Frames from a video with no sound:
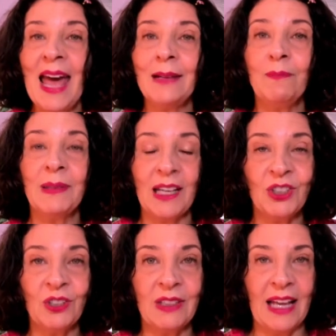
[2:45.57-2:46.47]
And
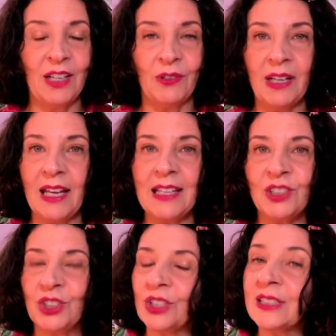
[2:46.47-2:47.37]
pleasure layering
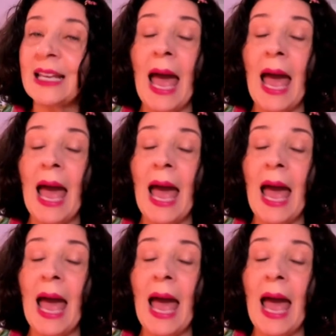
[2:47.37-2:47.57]
is just